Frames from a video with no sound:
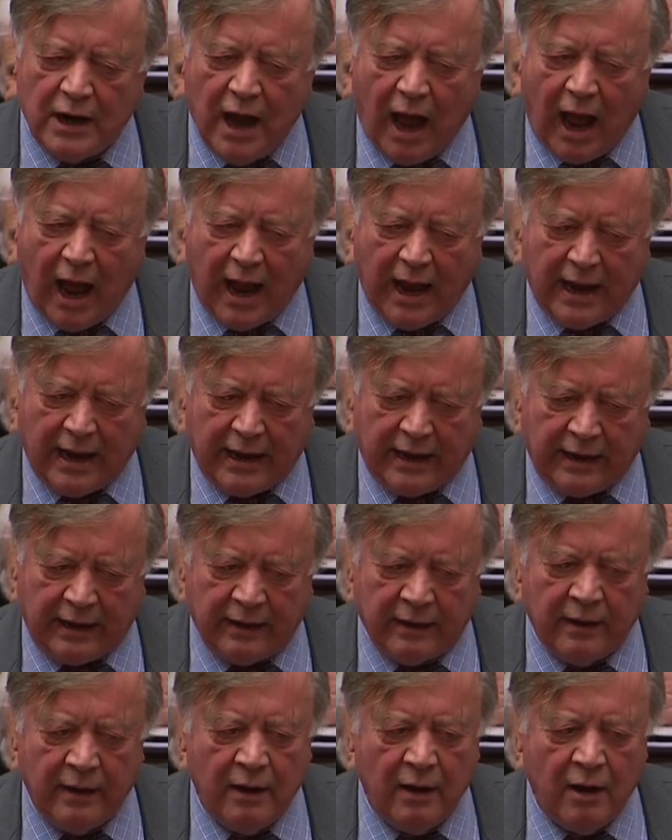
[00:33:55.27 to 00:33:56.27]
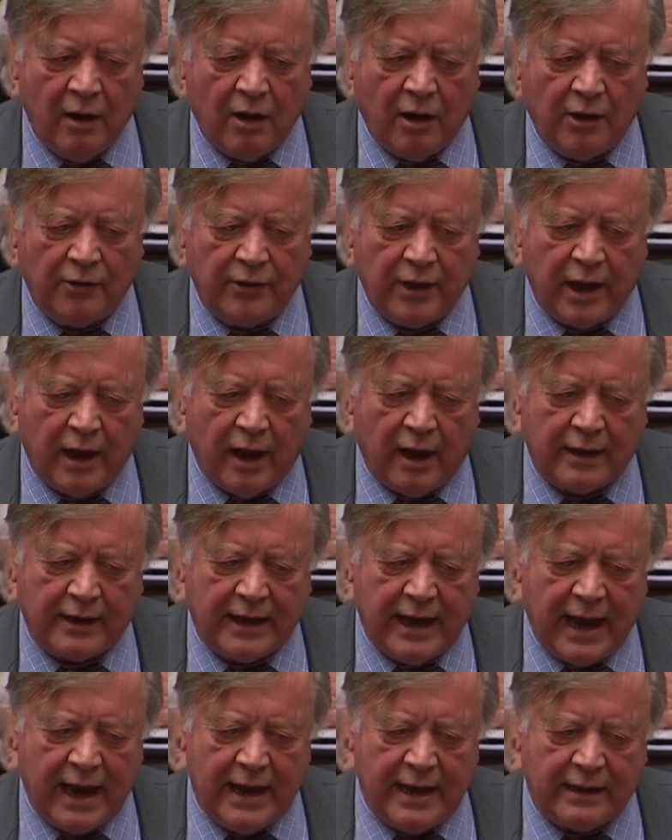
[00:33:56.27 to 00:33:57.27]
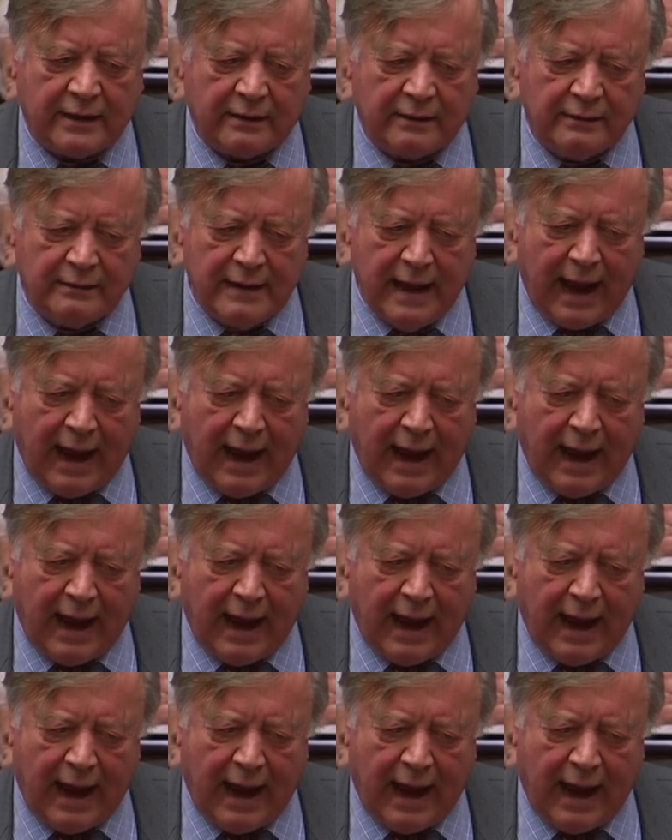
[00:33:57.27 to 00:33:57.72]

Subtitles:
relying on the archaic,